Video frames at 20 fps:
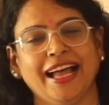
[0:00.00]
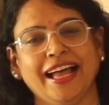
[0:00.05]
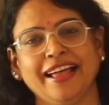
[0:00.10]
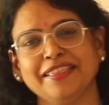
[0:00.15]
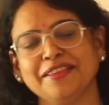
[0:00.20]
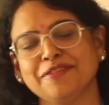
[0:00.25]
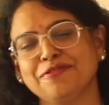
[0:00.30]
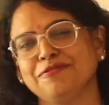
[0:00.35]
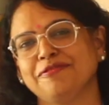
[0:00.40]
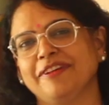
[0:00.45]

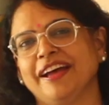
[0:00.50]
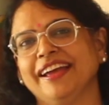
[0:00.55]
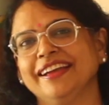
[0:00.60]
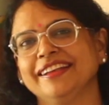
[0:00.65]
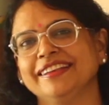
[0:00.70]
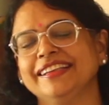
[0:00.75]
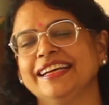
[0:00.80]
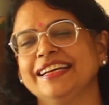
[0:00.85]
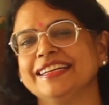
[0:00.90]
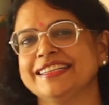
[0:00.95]
And the
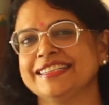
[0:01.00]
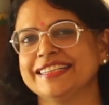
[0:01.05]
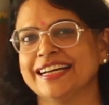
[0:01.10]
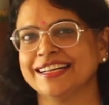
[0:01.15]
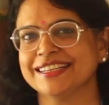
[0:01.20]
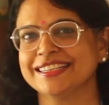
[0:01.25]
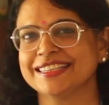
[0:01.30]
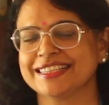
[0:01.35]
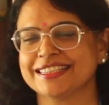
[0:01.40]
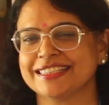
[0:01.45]
fact that
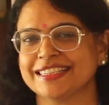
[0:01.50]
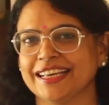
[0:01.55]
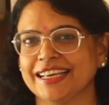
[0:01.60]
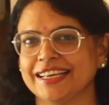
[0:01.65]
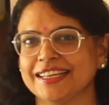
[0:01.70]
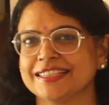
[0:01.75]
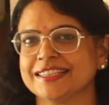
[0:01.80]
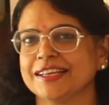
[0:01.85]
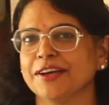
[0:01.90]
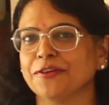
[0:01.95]
Donne
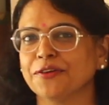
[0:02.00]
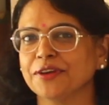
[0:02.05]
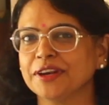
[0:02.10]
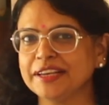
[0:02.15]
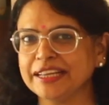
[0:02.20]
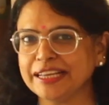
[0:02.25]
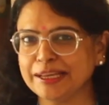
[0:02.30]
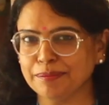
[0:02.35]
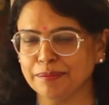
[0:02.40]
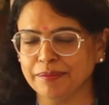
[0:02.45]
says,
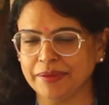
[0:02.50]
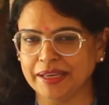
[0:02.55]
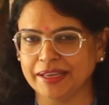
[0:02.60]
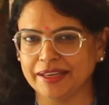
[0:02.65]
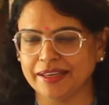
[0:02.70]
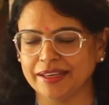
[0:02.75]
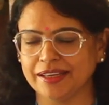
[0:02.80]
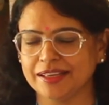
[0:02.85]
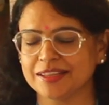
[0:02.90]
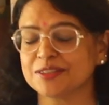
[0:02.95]
redeem
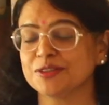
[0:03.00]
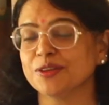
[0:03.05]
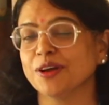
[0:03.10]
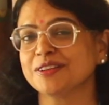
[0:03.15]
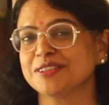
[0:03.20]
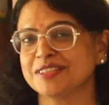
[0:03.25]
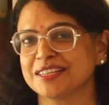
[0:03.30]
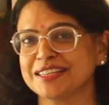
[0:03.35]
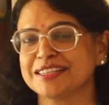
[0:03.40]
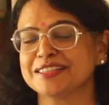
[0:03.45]
me, is
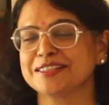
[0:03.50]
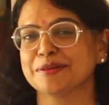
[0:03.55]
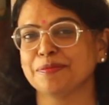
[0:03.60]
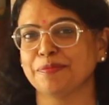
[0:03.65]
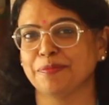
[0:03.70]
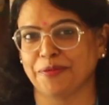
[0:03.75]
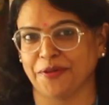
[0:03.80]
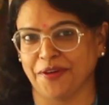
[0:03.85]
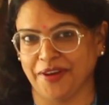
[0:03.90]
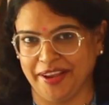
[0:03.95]
not just a
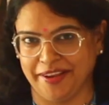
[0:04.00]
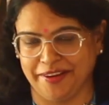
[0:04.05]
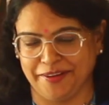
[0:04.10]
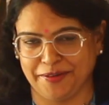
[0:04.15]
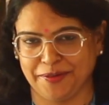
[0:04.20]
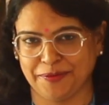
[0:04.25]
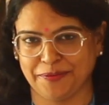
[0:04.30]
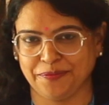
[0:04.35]
prayer.